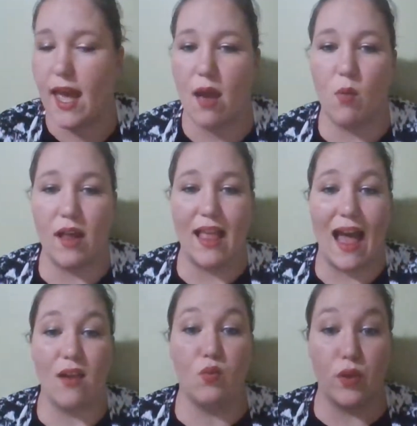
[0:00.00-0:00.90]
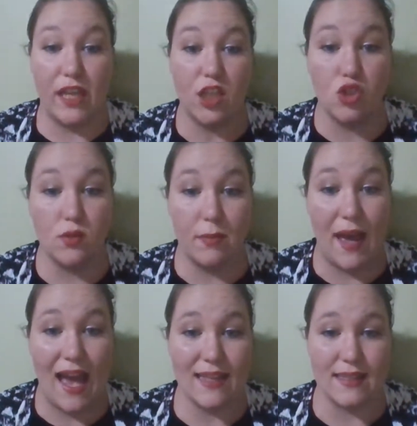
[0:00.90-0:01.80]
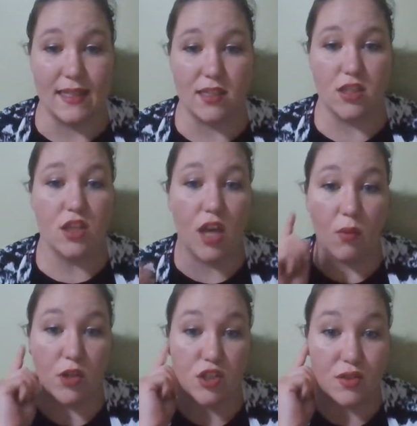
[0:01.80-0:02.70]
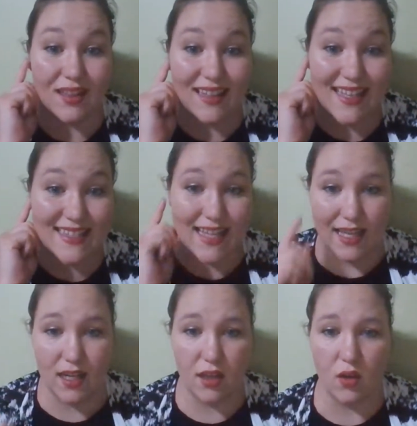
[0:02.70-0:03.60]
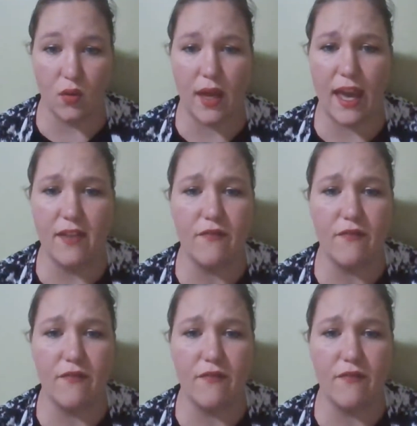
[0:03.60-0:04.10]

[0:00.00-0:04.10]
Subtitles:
While I read you the passage, I want you to listen, okay?